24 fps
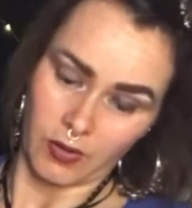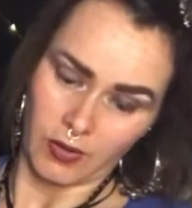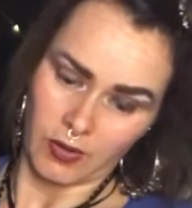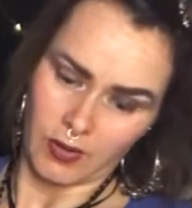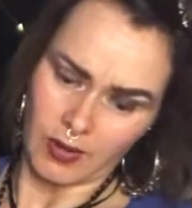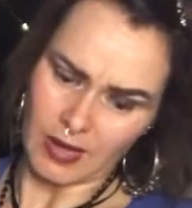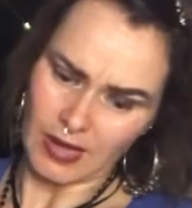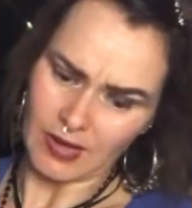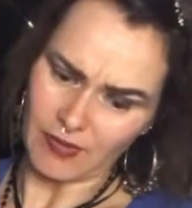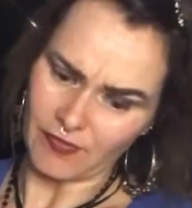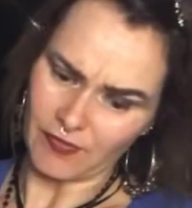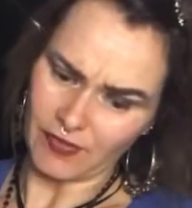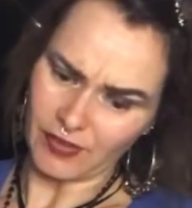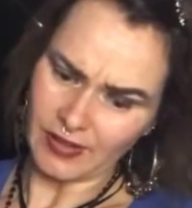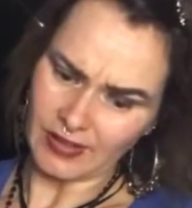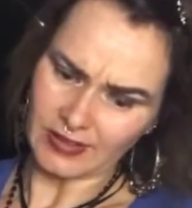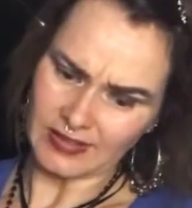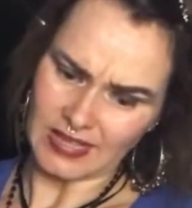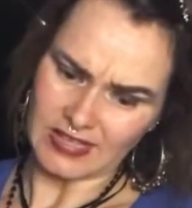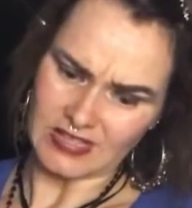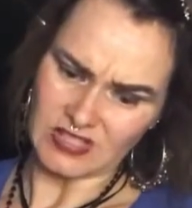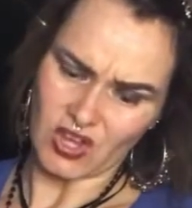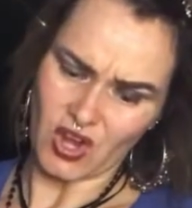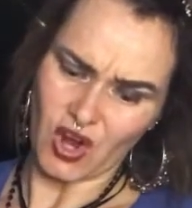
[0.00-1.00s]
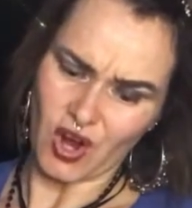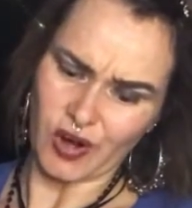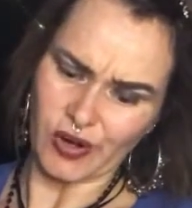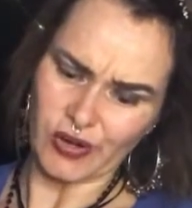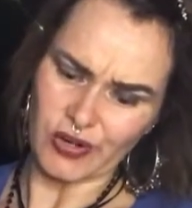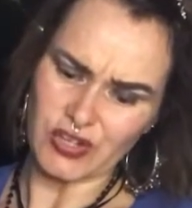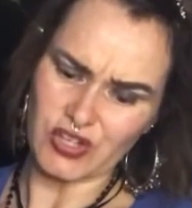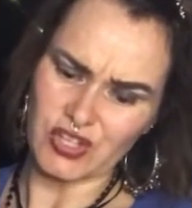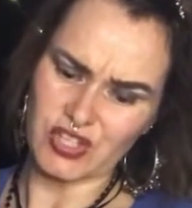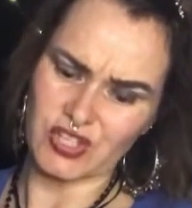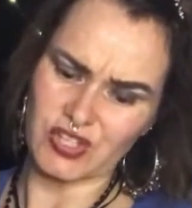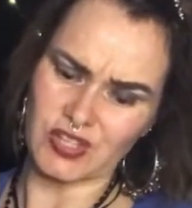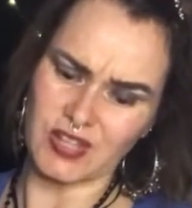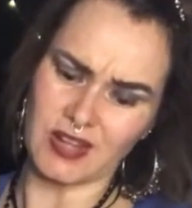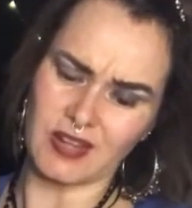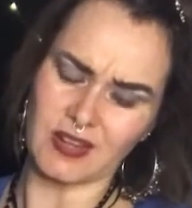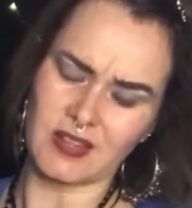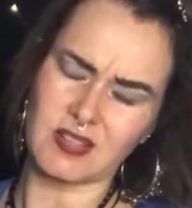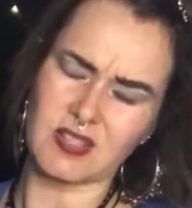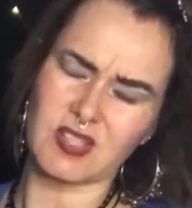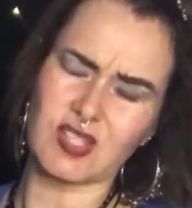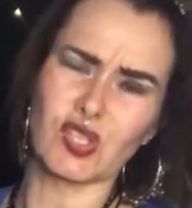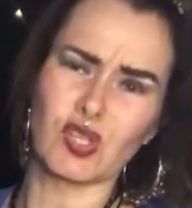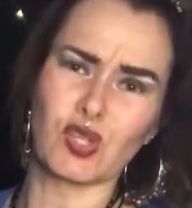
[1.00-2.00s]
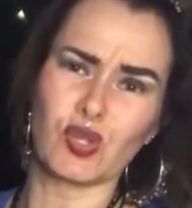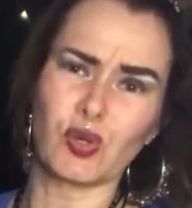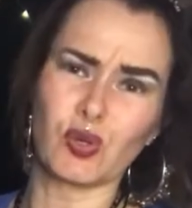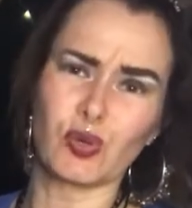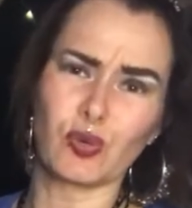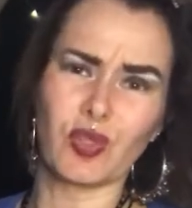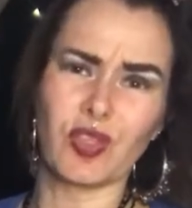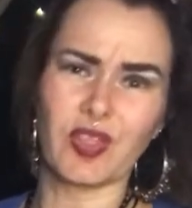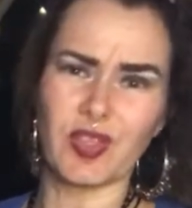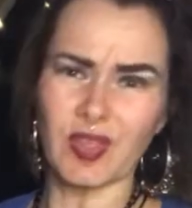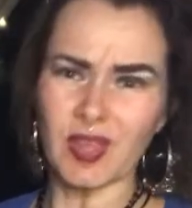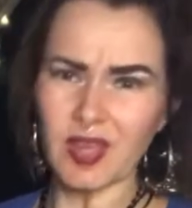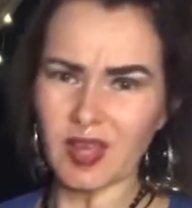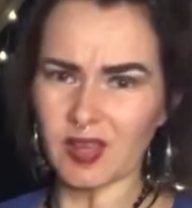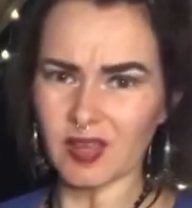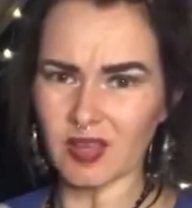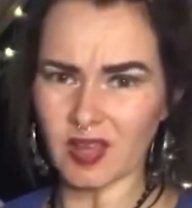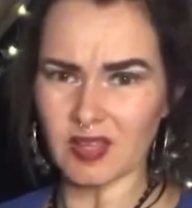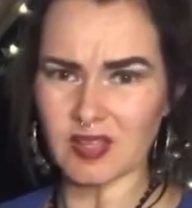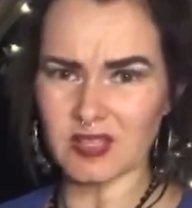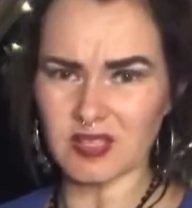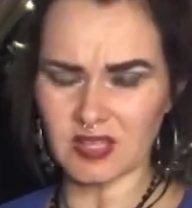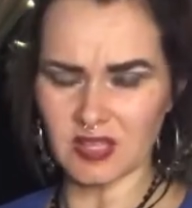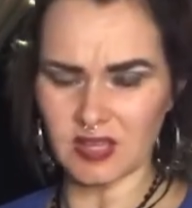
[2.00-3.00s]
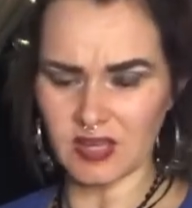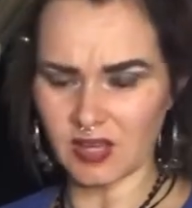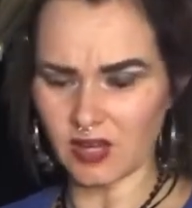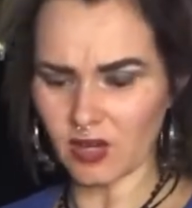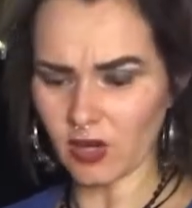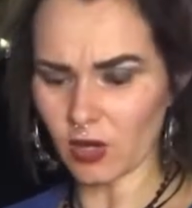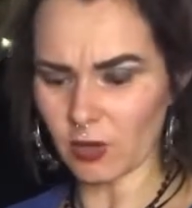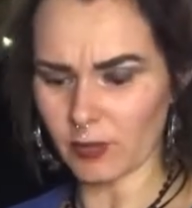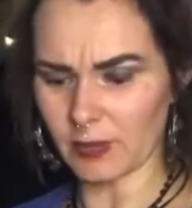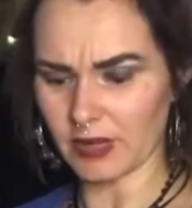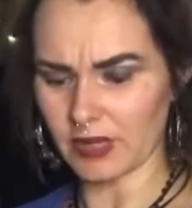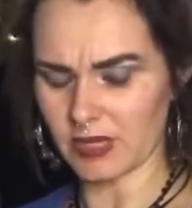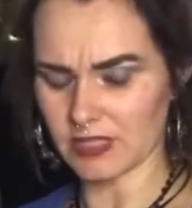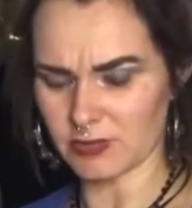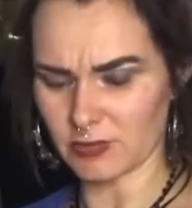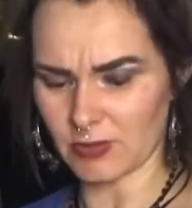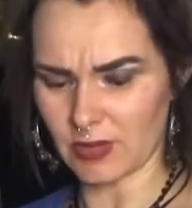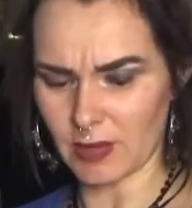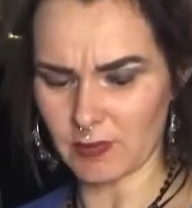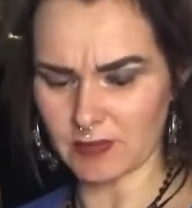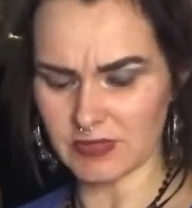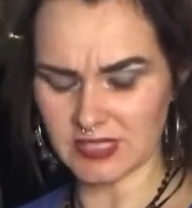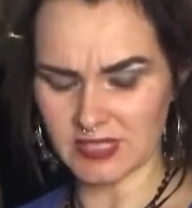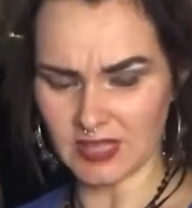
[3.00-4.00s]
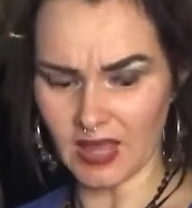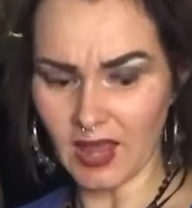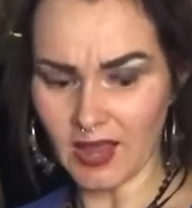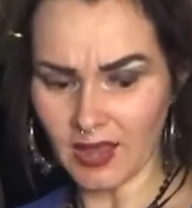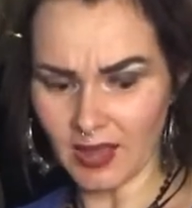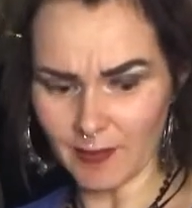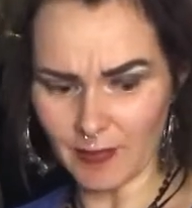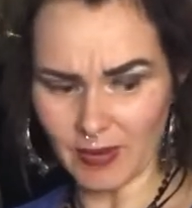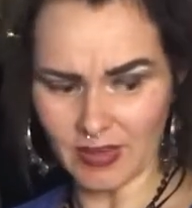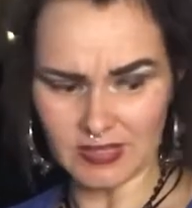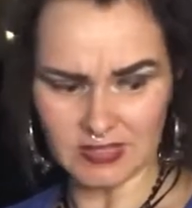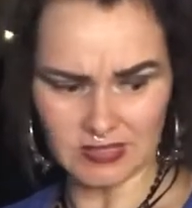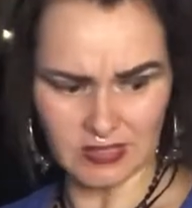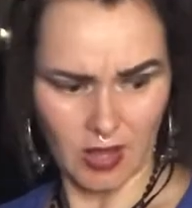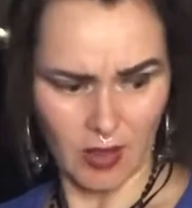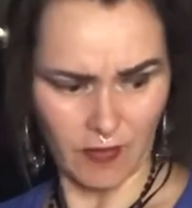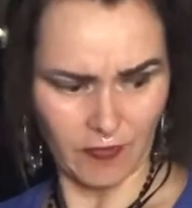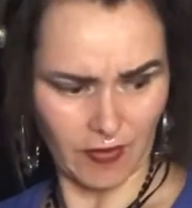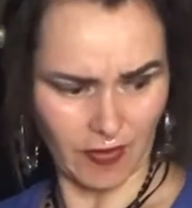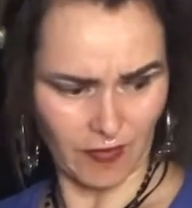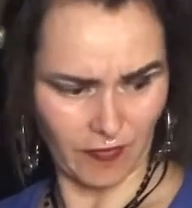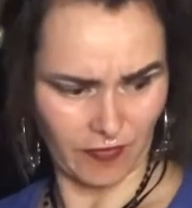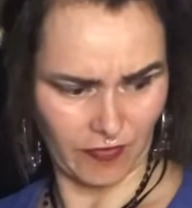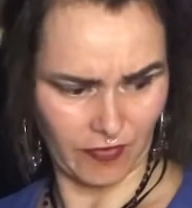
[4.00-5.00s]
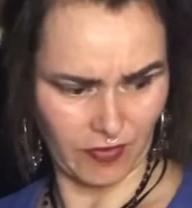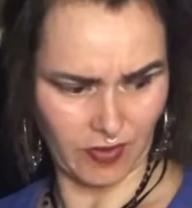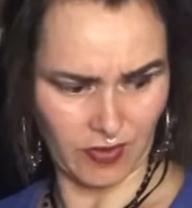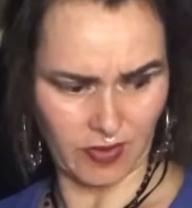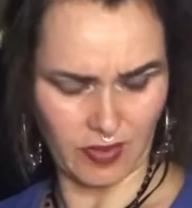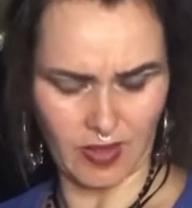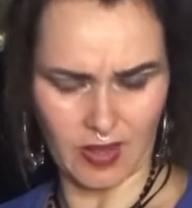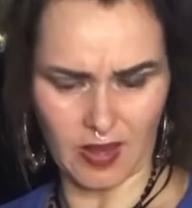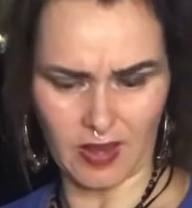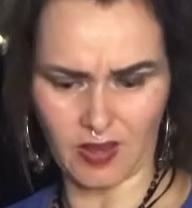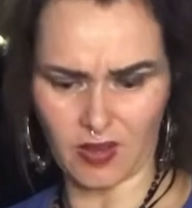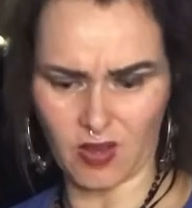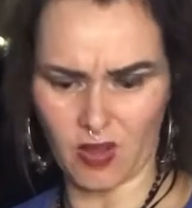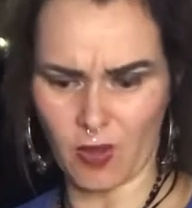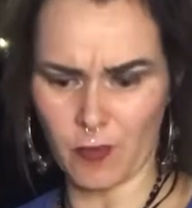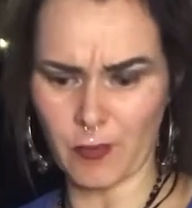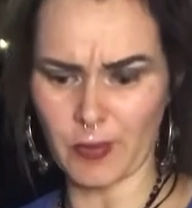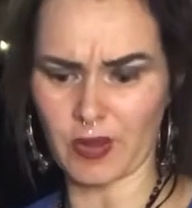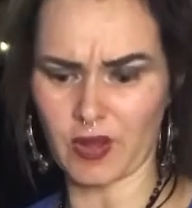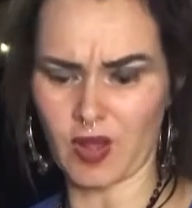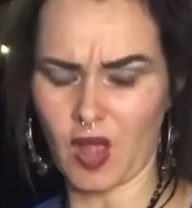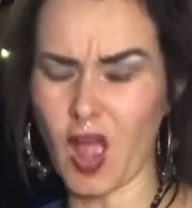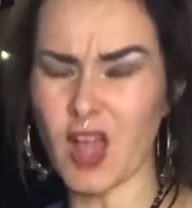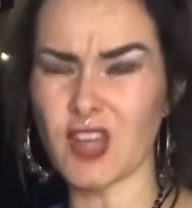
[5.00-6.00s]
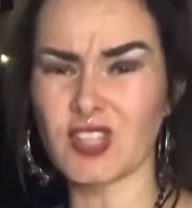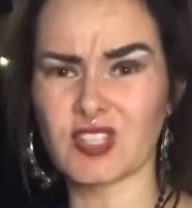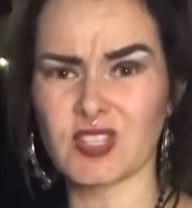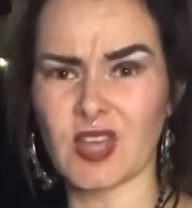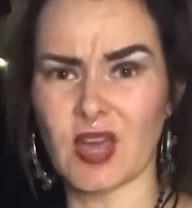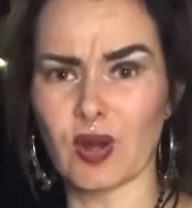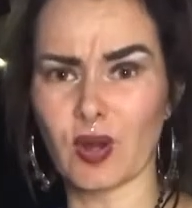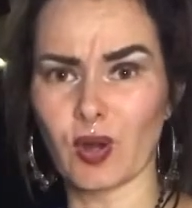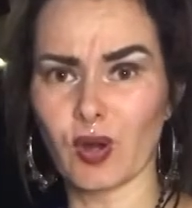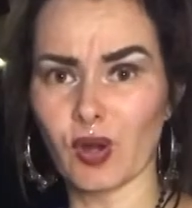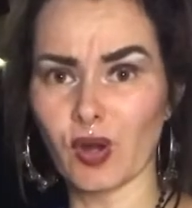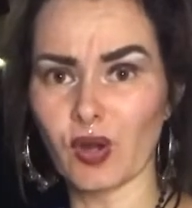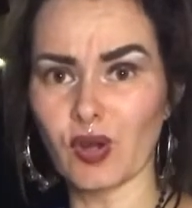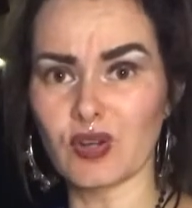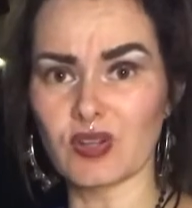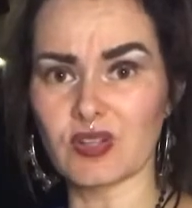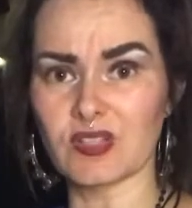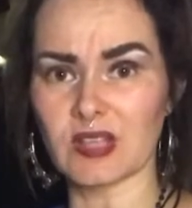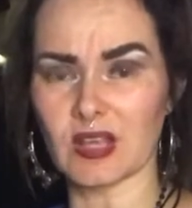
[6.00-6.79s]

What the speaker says: I feel like that's a harsh thing to think and to hear, because when I'm saying it myself, I feel like, oh my gosh, that hurts.